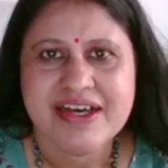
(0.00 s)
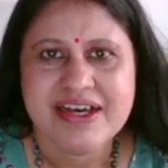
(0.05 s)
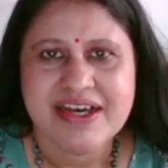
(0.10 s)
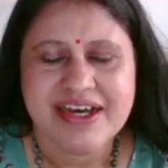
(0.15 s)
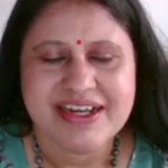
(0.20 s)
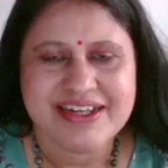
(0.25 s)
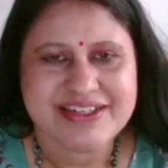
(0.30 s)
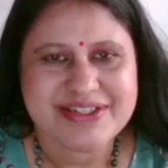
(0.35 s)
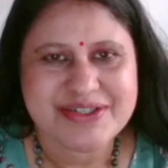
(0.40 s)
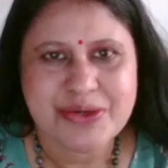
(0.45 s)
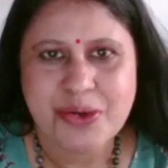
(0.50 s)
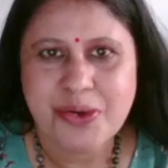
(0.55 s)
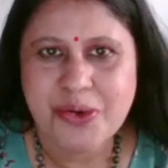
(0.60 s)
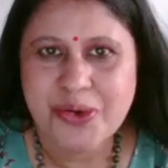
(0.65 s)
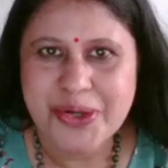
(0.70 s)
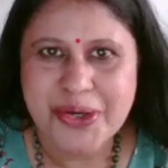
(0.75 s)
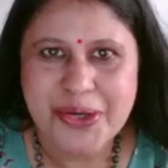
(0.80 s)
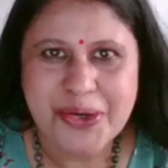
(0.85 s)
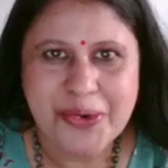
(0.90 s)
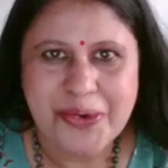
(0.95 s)
And it's a
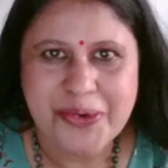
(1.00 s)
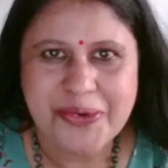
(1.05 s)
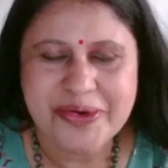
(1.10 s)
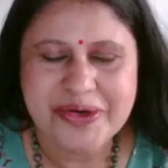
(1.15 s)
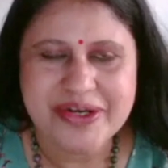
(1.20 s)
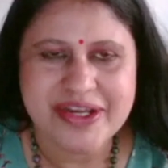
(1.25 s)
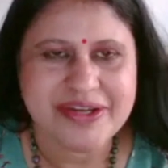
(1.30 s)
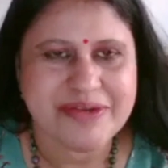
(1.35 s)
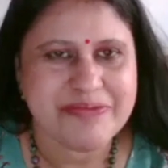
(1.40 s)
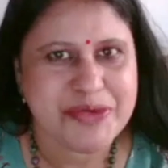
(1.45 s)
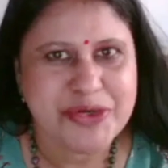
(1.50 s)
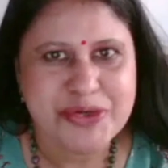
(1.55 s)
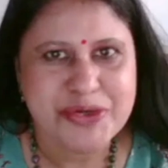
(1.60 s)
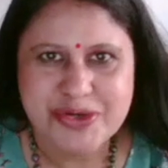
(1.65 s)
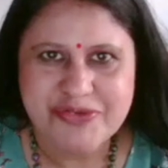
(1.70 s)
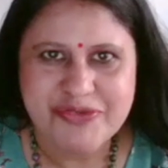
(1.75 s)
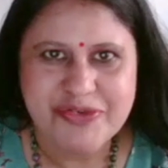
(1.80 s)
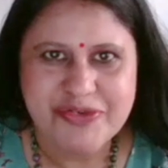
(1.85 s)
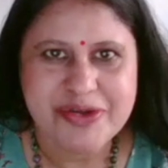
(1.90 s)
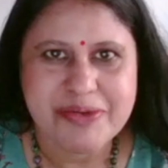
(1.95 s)
hoary old and
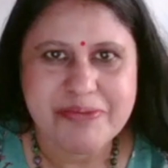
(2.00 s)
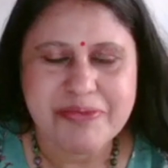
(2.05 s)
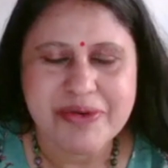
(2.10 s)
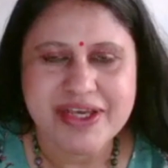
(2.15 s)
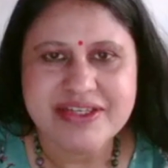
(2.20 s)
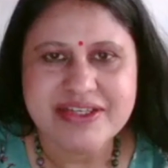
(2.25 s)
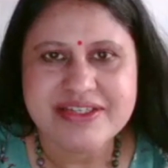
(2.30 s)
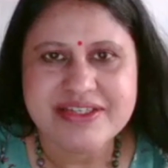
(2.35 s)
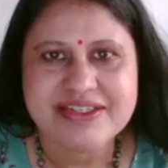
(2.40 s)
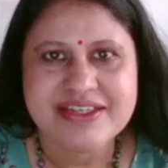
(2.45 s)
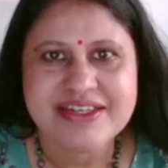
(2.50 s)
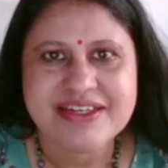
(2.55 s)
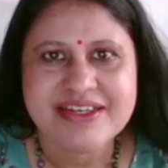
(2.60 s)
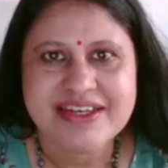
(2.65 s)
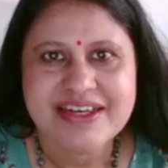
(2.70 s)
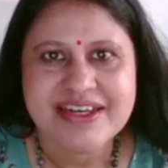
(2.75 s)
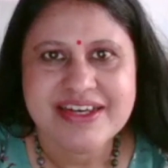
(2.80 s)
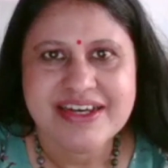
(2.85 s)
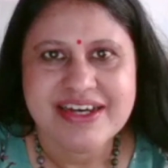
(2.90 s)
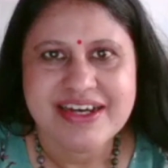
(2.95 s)
beautiful place.
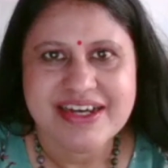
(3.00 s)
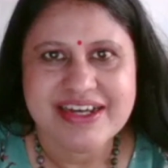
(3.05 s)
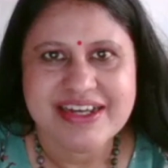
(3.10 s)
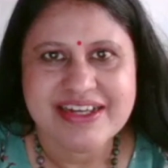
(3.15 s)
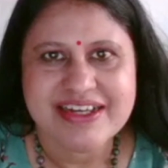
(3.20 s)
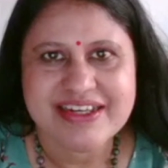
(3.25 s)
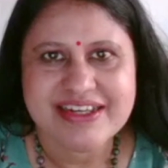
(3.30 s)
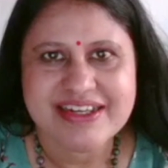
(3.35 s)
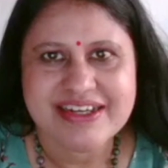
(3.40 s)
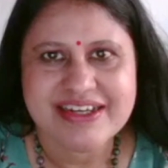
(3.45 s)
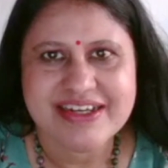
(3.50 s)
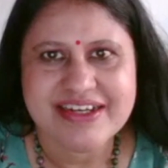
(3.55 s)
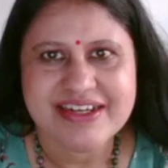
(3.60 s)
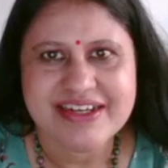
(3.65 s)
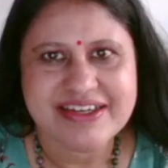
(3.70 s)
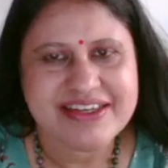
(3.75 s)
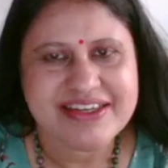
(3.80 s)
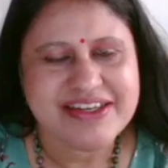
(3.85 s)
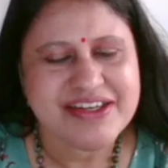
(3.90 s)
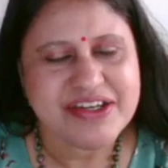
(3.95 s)
And
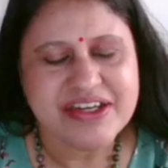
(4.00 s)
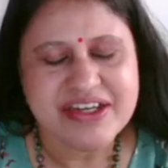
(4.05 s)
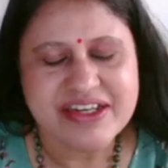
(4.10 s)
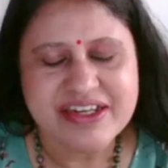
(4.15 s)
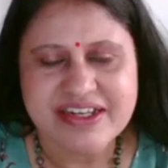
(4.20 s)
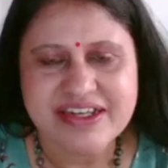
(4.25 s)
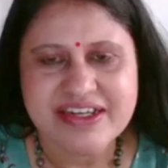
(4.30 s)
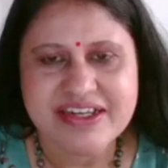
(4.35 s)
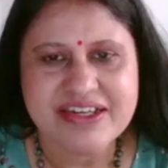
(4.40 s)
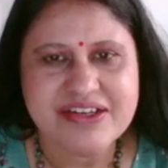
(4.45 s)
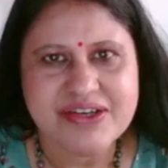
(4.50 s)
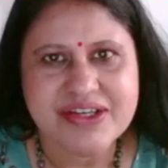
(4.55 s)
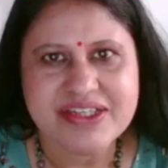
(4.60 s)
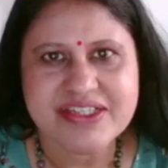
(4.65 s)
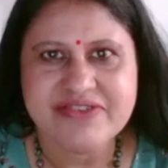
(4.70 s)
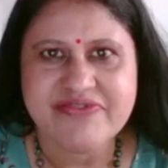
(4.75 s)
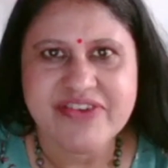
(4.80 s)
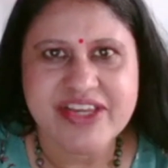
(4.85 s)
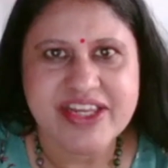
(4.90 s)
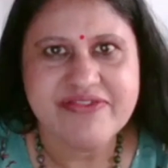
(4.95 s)
here, it's
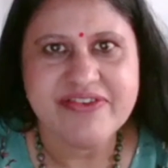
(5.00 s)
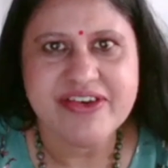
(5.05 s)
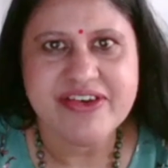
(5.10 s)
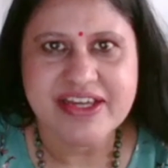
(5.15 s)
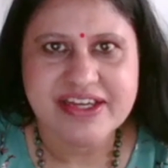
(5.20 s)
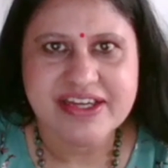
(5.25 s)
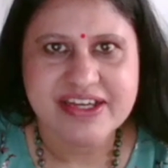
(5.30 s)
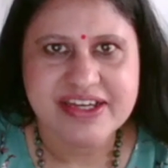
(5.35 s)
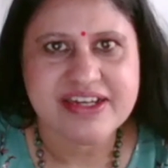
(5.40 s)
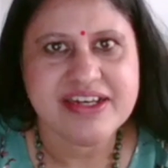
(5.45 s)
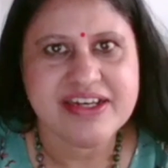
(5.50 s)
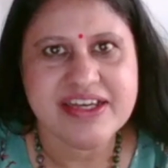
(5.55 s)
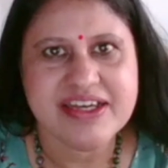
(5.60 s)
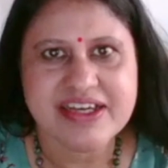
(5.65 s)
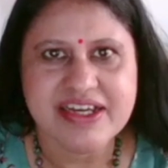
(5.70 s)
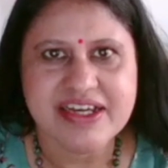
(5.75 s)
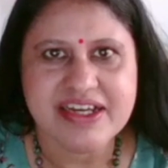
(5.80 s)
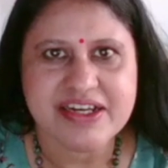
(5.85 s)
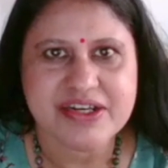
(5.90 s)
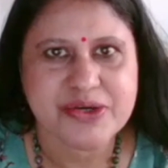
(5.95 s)
a very, very grilling
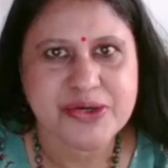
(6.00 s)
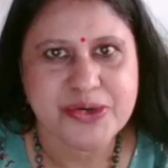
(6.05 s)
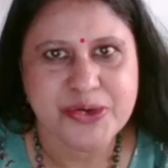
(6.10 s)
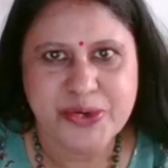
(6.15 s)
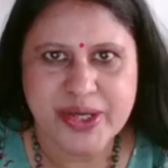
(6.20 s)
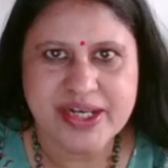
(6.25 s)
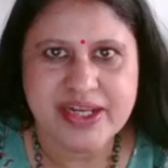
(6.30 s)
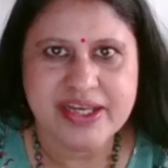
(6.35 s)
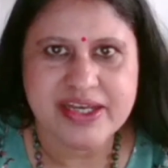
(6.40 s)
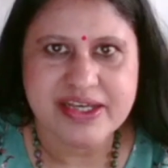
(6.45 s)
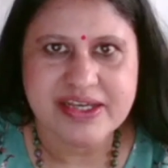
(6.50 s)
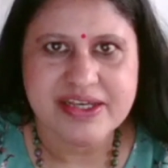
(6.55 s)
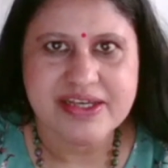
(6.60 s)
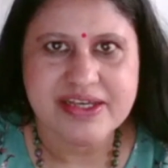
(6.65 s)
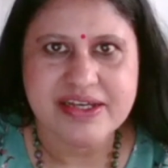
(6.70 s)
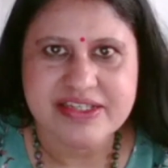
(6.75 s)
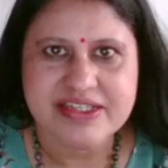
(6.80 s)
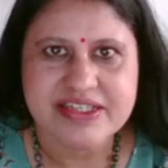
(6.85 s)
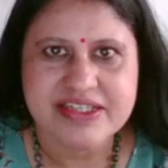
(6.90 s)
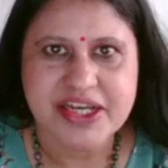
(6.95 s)
and grueling
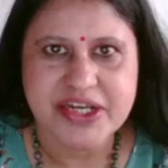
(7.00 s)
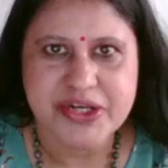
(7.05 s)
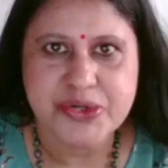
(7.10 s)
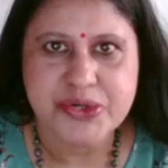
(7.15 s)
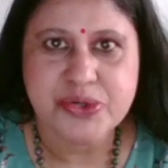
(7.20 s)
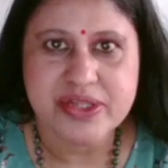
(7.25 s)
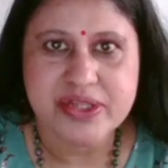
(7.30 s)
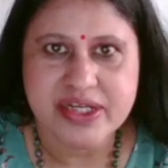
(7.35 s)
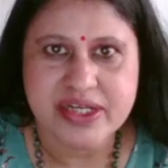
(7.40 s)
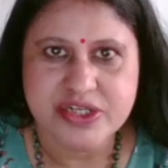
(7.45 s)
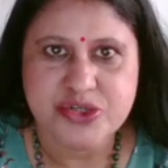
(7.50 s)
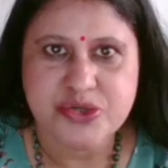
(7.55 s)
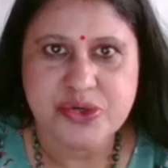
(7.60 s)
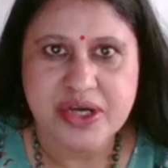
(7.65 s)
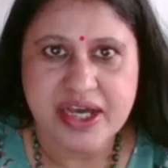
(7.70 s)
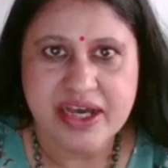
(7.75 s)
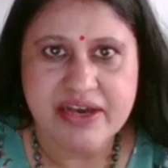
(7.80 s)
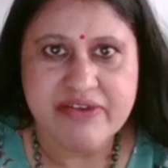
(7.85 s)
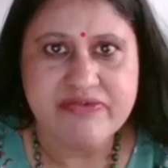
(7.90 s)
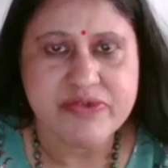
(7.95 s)
schedule that you
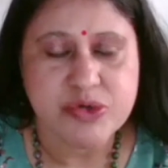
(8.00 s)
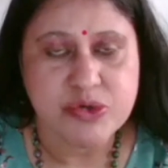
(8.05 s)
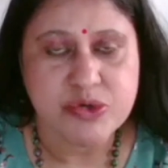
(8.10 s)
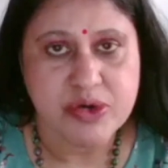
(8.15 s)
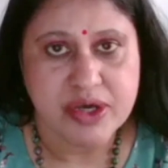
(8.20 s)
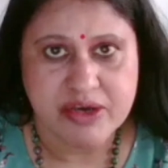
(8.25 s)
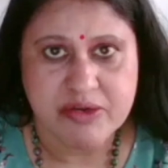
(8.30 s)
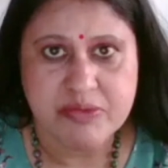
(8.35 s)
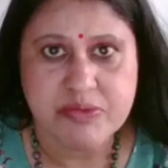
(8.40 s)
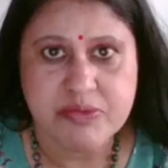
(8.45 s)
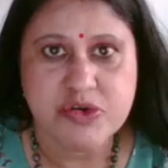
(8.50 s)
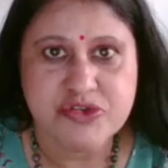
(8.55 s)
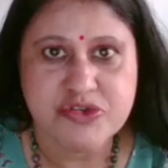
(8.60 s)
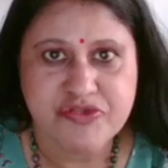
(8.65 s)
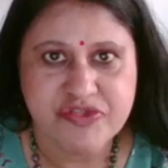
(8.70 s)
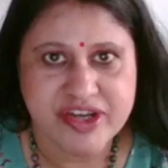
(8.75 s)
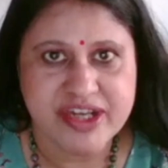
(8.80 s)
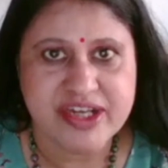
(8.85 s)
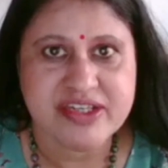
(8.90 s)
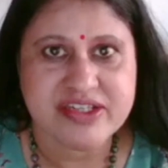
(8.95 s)
have. You have both
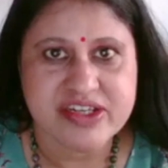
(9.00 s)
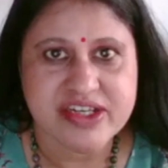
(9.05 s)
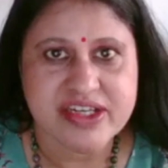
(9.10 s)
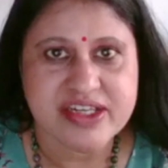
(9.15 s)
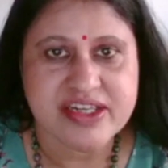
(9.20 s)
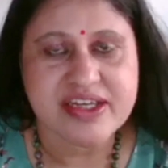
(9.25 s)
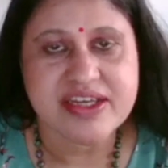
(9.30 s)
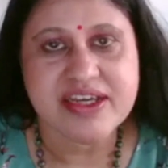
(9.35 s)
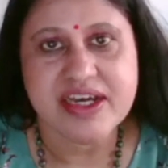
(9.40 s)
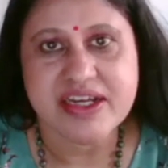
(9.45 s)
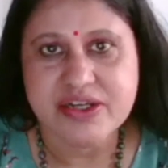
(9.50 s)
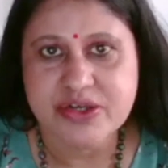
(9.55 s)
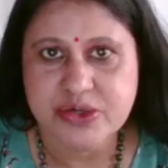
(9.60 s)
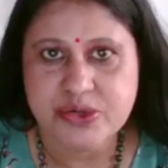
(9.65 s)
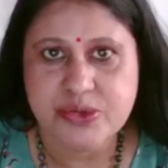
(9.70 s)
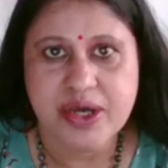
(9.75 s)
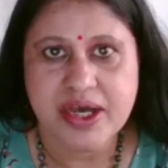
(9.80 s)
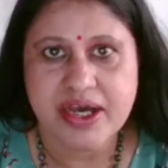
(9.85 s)
field training and you